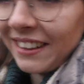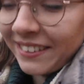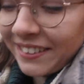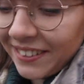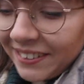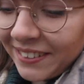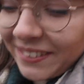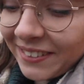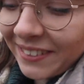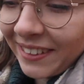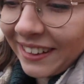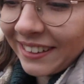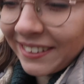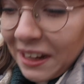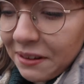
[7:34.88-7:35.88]

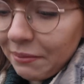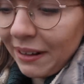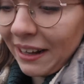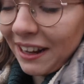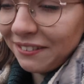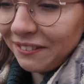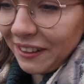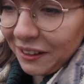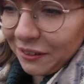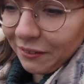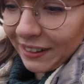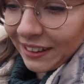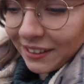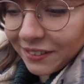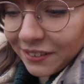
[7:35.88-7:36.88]
the excitement I felt
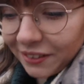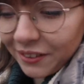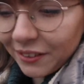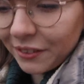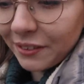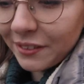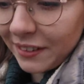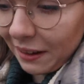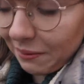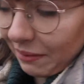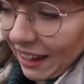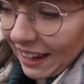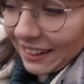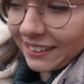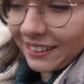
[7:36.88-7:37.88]
when I saw those
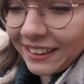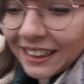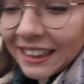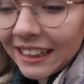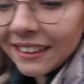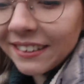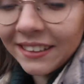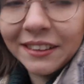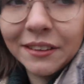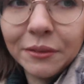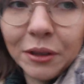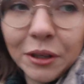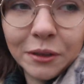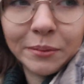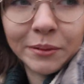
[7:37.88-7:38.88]
Canada geese and
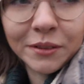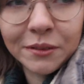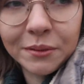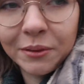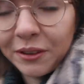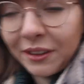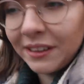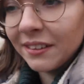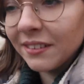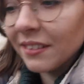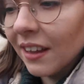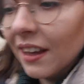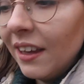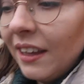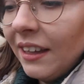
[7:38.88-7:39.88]
the Hooper
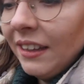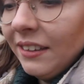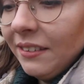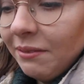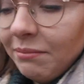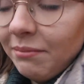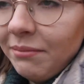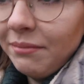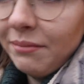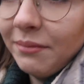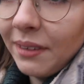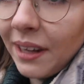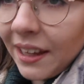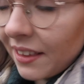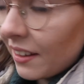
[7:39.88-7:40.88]
swans
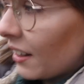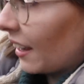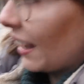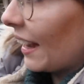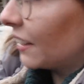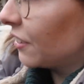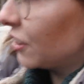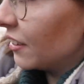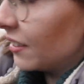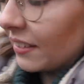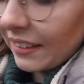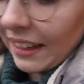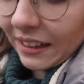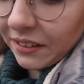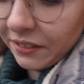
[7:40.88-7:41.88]
and the nuthatches
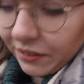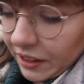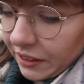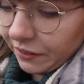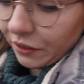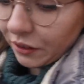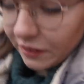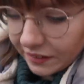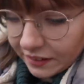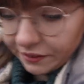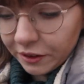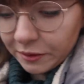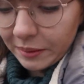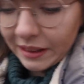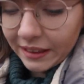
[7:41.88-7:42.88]
has kind of reinforced it
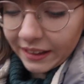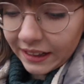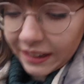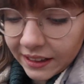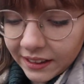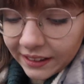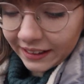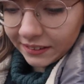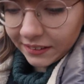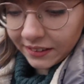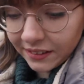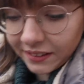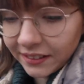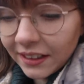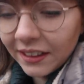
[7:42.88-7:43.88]
for me that this
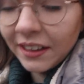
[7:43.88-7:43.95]
is